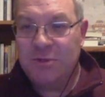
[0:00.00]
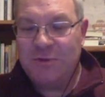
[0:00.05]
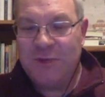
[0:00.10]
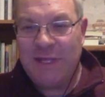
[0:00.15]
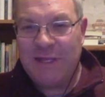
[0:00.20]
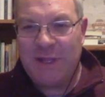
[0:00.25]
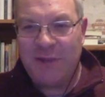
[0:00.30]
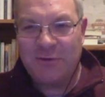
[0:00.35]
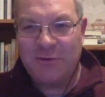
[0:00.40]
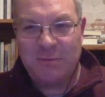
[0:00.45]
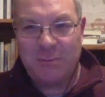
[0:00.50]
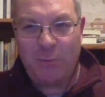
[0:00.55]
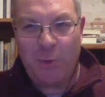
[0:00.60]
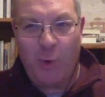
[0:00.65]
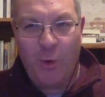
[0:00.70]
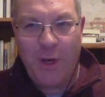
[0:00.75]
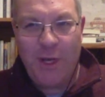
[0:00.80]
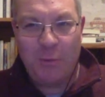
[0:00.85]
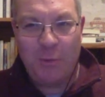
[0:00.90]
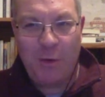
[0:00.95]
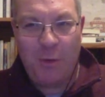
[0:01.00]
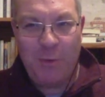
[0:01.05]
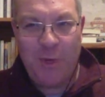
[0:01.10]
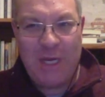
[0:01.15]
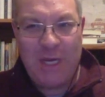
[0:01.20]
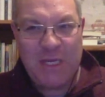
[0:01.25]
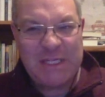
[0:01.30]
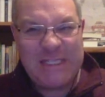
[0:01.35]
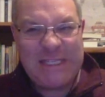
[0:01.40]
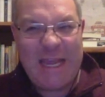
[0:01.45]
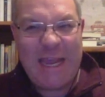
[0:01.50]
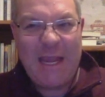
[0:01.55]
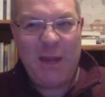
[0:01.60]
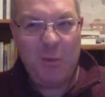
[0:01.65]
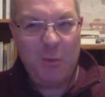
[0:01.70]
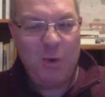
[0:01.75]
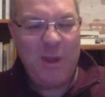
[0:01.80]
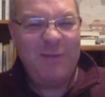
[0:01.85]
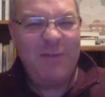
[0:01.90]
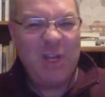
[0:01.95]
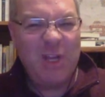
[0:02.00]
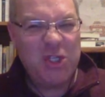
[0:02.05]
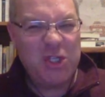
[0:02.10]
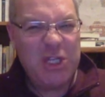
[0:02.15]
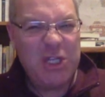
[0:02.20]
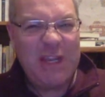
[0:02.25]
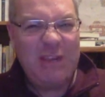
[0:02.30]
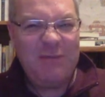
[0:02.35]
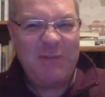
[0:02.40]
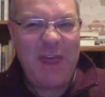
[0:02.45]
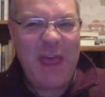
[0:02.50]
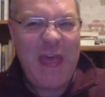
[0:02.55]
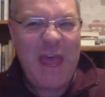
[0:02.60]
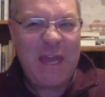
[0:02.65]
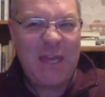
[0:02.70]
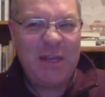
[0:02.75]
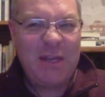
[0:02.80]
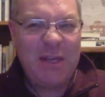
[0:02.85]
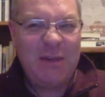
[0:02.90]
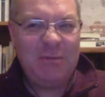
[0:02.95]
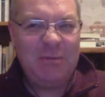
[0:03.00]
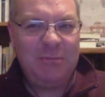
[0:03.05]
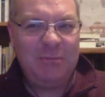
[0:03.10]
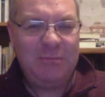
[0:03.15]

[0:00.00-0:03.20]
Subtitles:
Do you think there's a point where we could say we've achieved that?